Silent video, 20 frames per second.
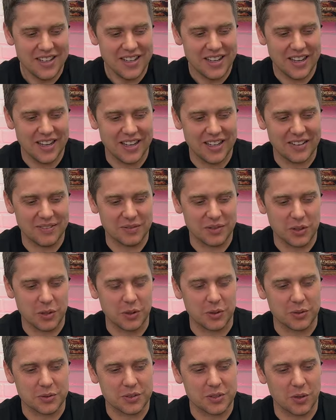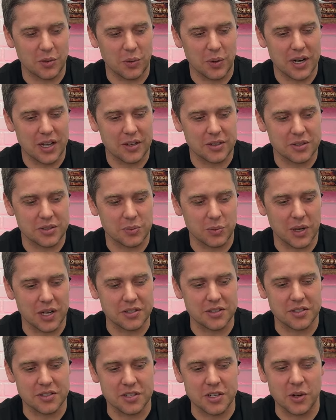um, cool. So what else? What
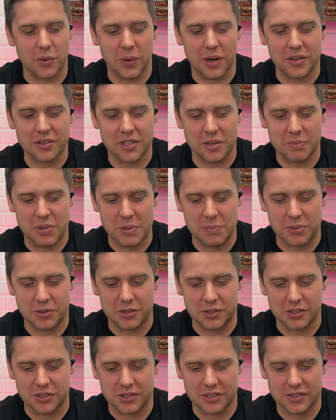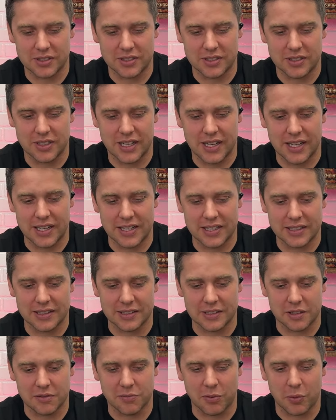else is new? What else can people uh,
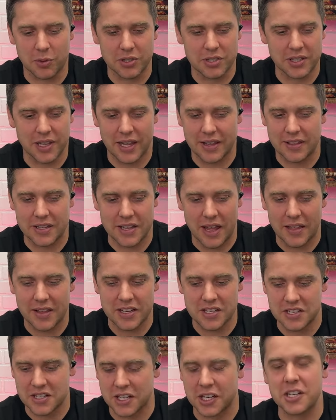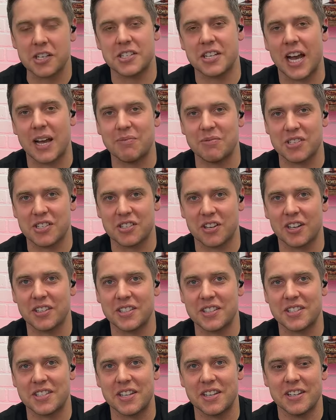look forward to? Like, I think this is a good time to start
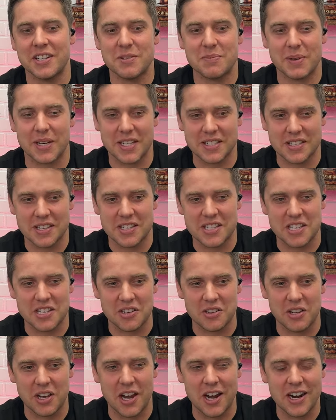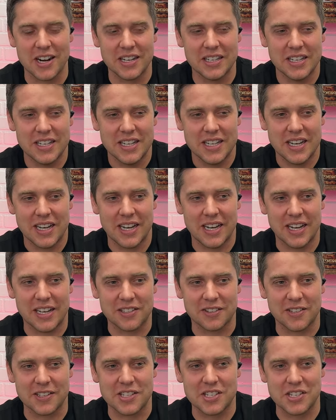the series because it is a new year. Uh,
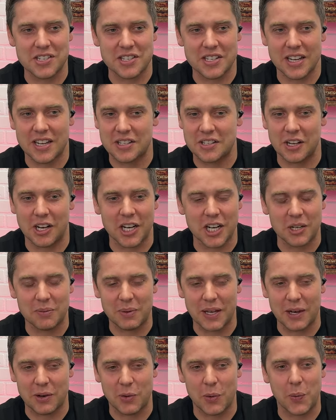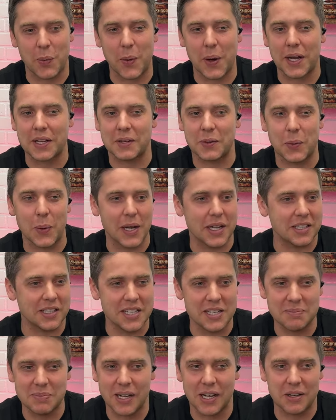so let's just talk like quick,
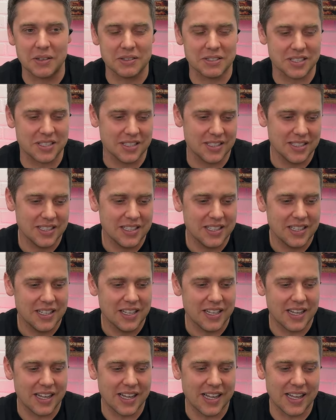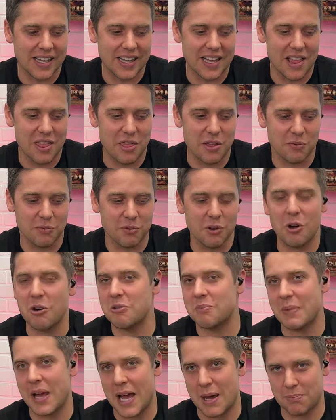quickly about uh, the
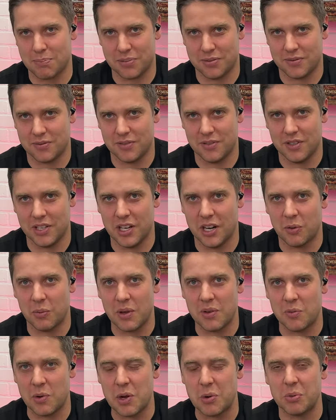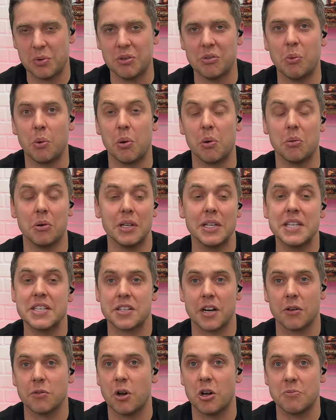roadmap. You know, we, we we
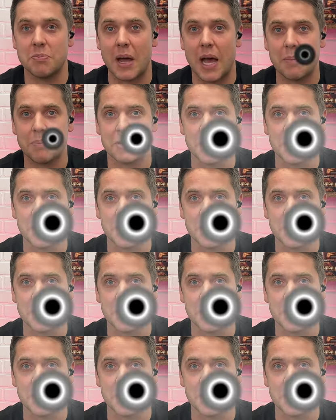released our roadmap